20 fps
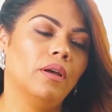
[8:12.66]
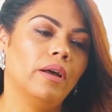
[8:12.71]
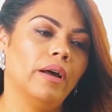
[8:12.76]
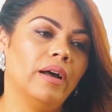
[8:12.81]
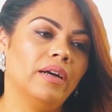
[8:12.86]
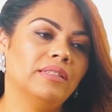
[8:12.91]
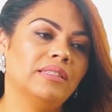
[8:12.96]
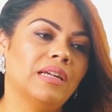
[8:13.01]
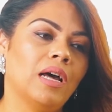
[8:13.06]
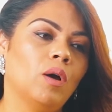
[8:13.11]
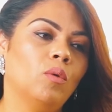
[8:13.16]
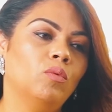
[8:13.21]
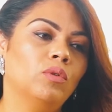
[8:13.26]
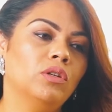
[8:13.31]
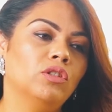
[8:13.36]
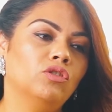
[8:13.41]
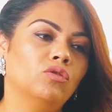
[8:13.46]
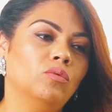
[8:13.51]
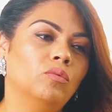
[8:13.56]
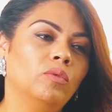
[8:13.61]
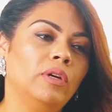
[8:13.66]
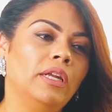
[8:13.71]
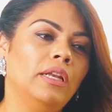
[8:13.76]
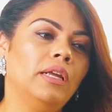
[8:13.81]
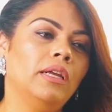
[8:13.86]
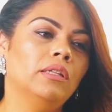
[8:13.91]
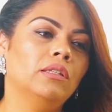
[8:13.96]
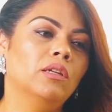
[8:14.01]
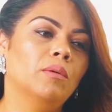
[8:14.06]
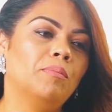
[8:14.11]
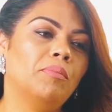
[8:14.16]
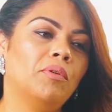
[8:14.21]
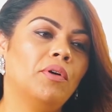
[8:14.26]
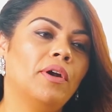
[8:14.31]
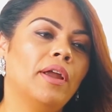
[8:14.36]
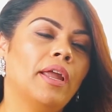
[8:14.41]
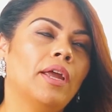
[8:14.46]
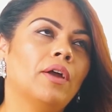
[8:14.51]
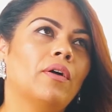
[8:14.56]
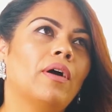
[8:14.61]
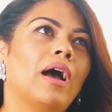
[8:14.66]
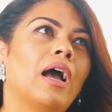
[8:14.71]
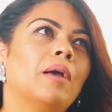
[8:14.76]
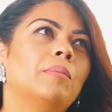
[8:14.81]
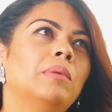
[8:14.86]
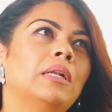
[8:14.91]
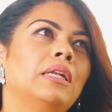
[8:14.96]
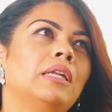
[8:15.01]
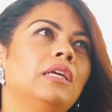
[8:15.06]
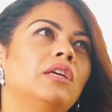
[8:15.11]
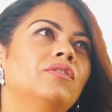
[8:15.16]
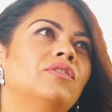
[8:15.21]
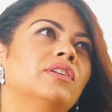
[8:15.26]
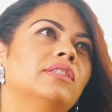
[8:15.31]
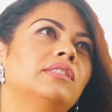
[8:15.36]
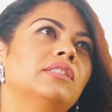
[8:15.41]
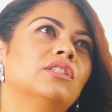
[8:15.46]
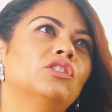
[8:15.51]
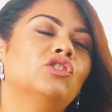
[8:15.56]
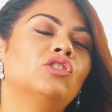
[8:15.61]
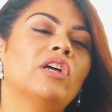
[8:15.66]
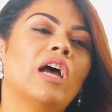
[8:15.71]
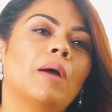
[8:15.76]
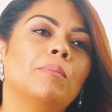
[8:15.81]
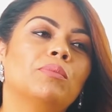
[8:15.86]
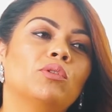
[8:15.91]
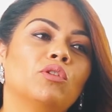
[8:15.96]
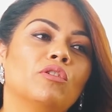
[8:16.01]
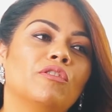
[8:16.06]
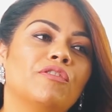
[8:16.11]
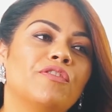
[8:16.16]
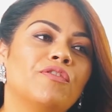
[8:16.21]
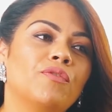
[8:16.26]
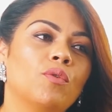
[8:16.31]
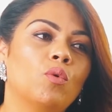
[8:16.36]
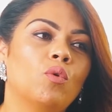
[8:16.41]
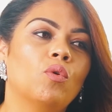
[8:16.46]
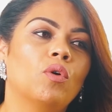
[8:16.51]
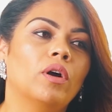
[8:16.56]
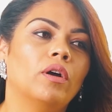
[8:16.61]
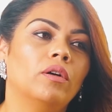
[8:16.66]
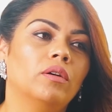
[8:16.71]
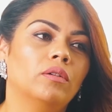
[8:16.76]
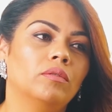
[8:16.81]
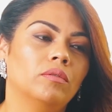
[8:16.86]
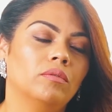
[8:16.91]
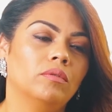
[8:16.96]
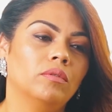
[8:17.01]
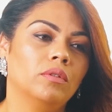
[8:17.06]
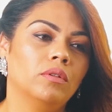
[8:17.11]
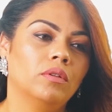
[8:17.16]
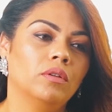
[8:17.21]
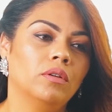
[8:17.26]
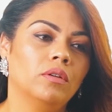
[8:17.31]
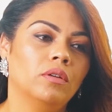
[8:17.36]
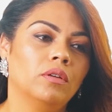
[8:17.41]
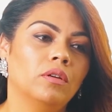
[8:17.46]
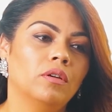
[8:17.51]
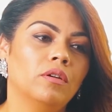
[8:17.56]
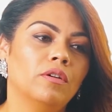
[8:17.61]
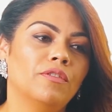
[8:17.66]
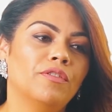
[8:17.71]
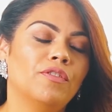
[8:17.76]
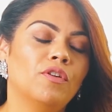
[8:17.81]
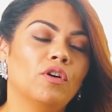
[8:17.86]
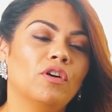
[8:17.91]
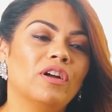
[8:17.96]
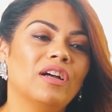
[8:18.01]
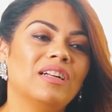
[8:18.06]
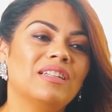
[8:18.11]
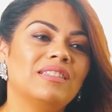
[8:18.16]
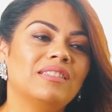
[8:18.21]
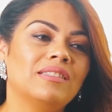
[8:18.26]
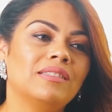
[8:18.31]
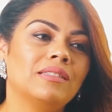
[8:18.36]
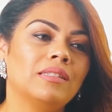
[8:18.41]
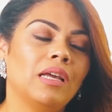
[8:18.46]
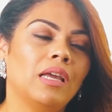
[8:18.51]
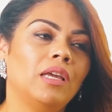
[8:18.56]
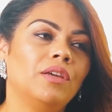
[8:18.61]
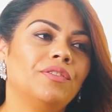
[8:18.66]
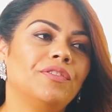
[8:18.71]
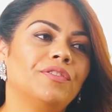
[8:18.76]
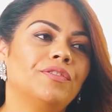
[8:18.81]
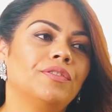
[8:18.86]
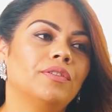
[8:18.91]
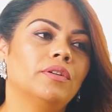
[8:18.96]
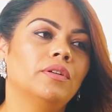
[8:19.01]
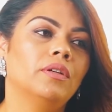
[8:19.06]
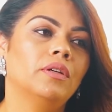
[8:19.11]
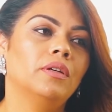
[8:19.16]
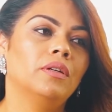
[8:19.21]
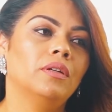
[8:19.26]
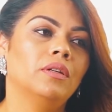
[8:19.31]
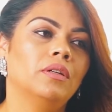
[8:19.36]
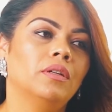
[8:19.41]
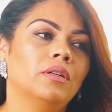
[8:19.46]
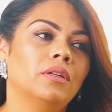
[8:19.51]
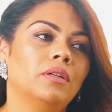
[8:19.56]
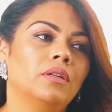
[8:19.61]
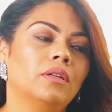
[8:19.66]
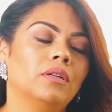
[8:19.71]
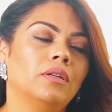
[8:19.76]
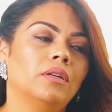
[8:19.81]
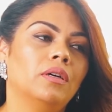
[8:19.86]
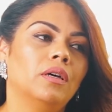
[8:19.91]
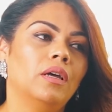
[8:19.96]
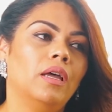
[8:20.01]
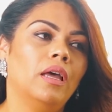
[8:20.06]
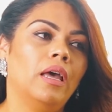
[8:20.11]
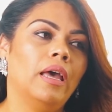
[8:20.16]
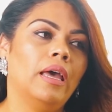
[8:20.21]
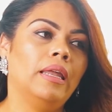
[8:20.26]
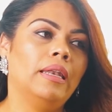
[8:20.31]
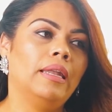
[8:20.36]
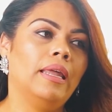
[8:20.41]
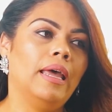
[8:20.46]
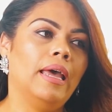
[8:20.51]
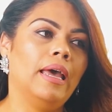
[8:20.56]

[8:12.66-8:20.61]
as I was reading the prayer. I believe it's in chapter 4, for a safe and